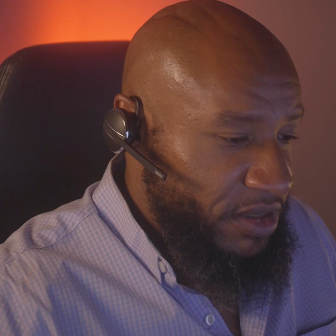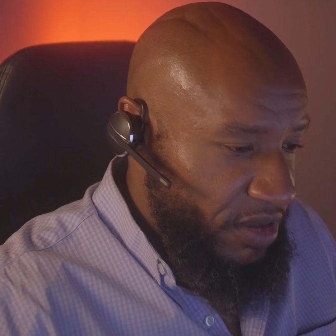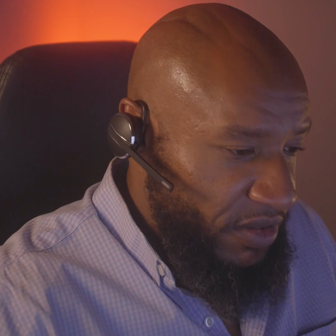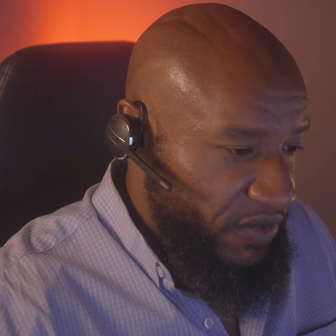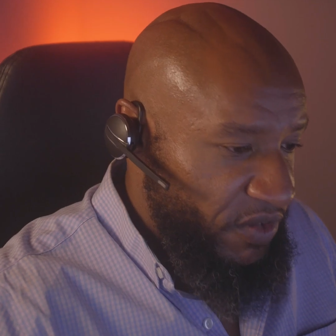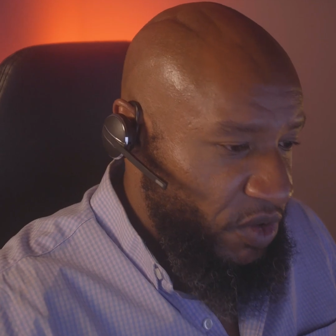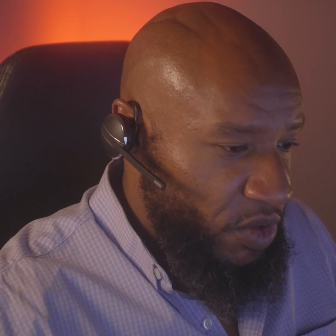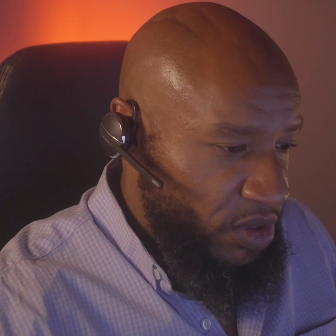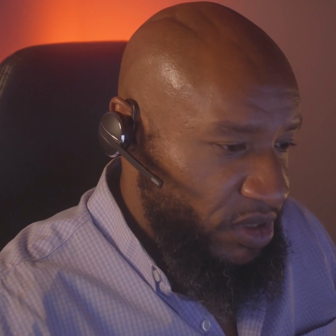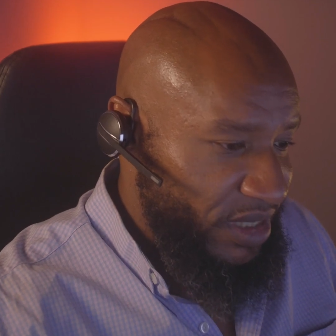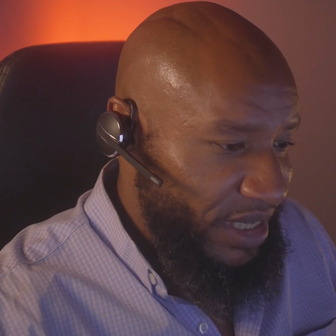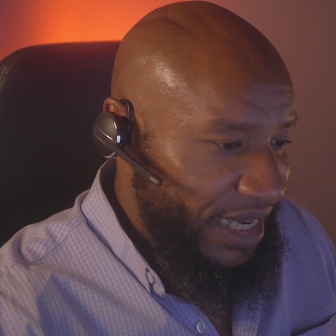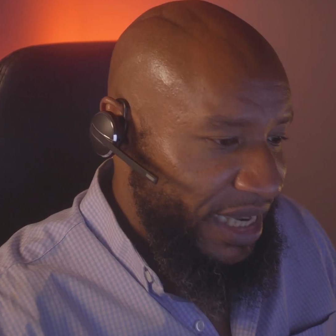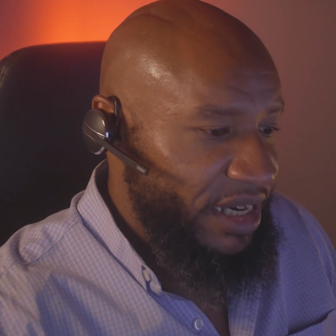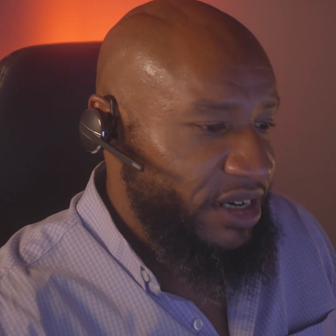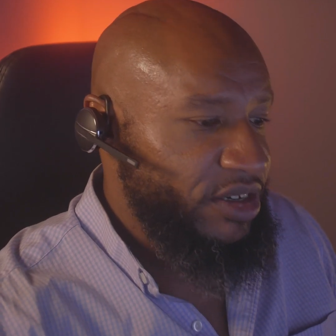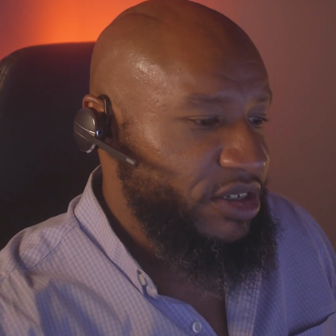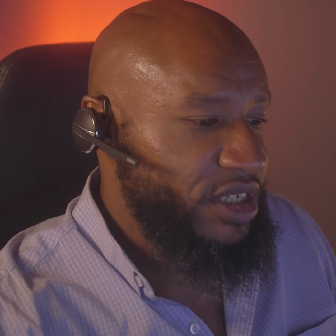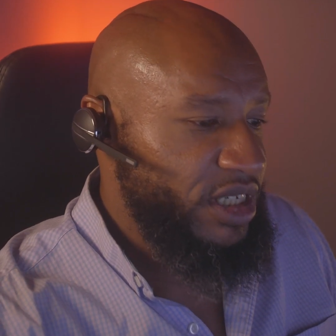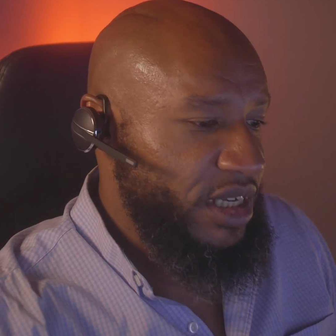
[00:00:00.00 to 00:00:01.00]
the force,
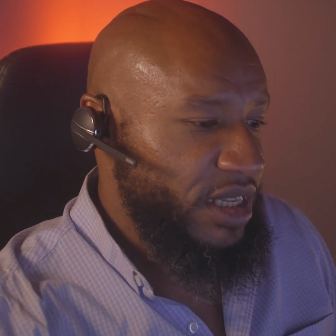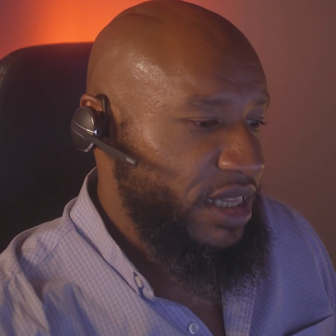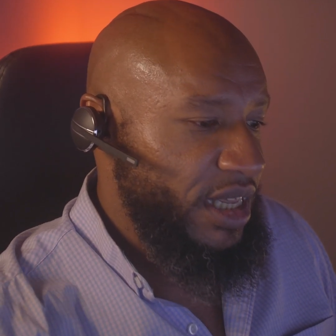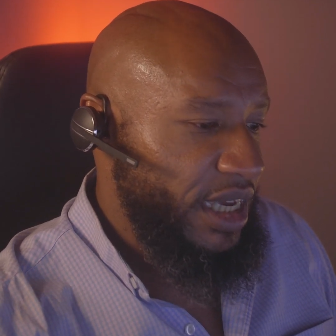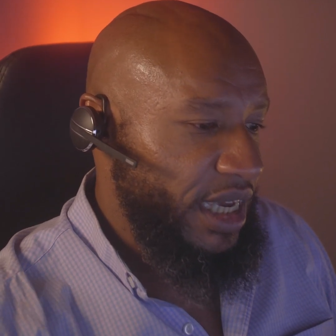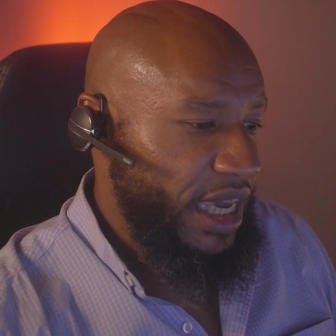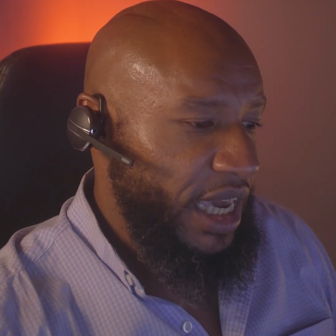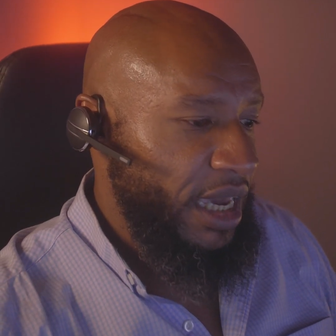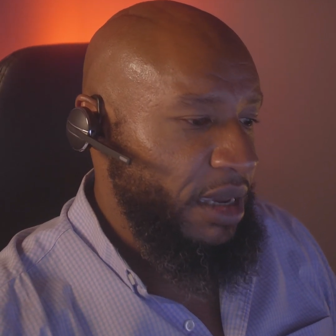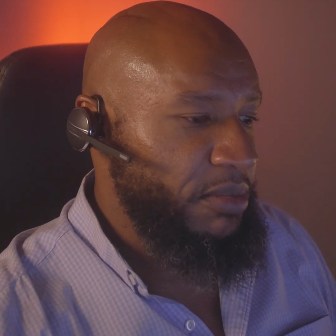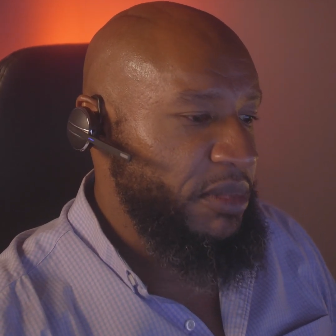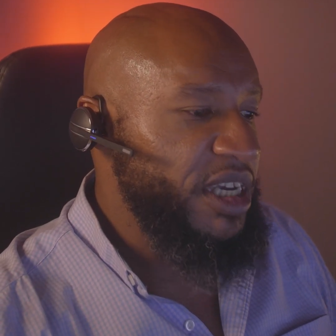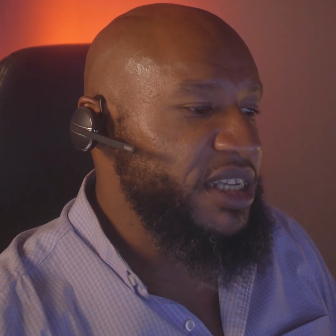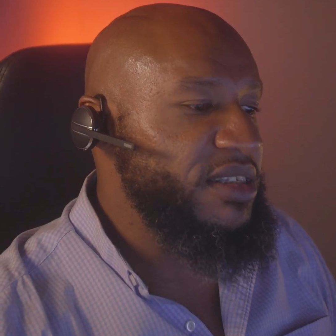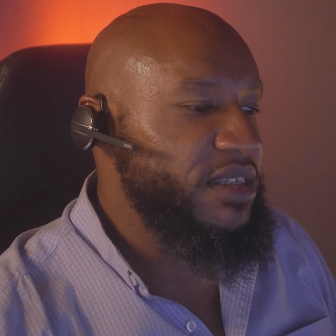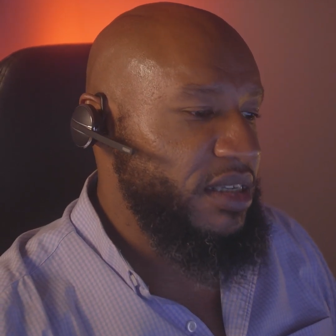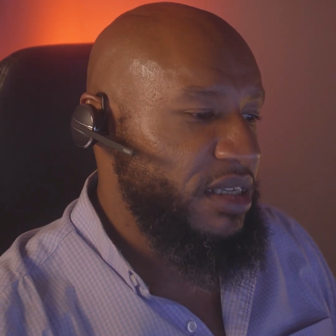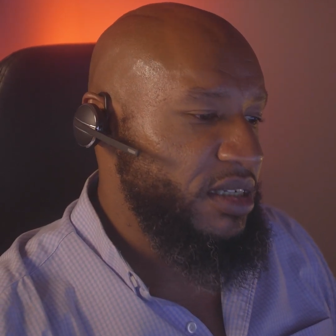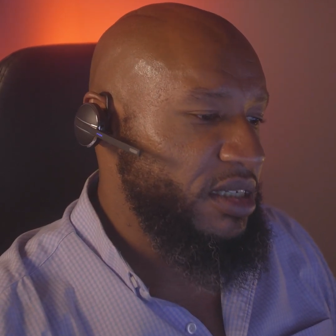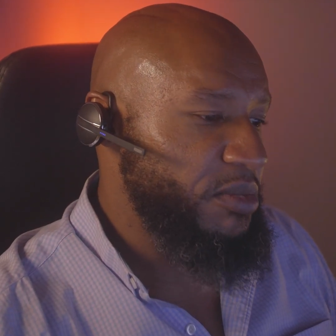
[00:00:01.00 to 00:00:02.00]
energy that came
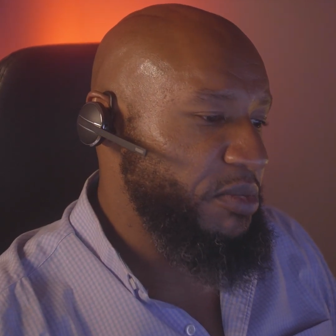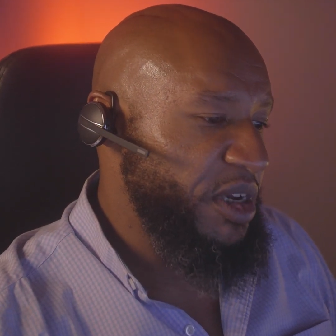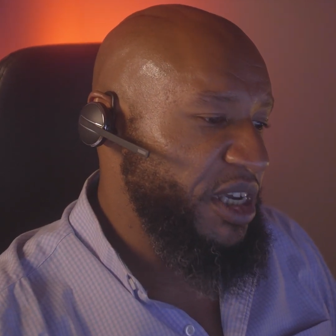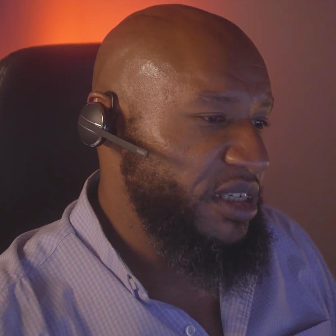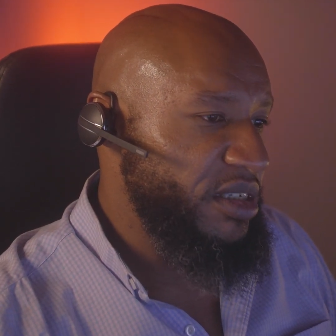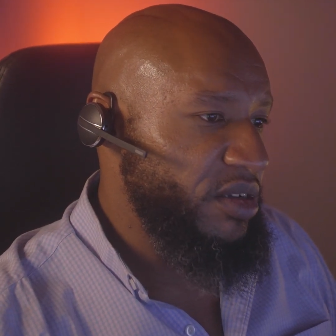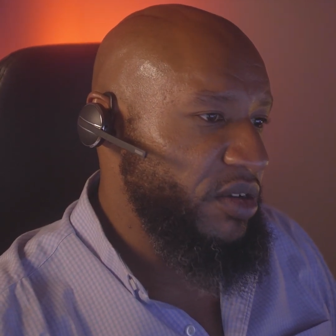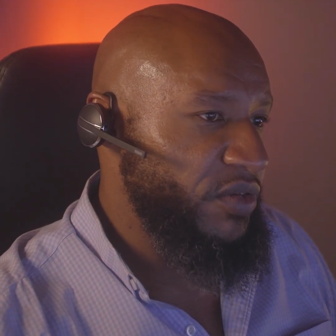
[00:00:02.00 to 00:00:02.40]
into the space